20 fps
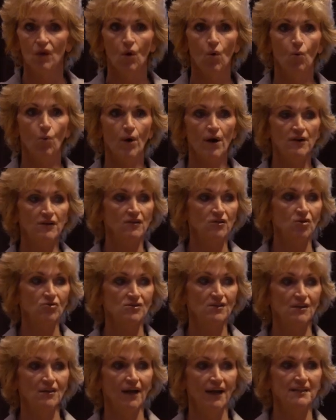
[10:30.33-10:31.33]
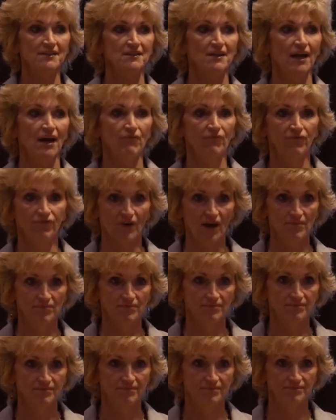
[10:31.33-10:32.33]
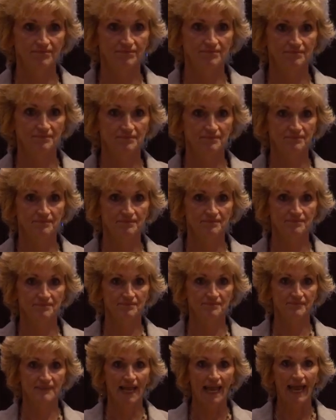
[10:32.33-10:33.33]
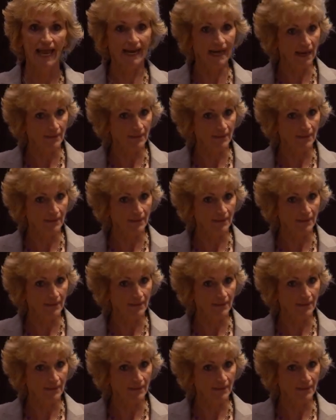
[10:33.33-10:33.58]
Where did those clients come from? And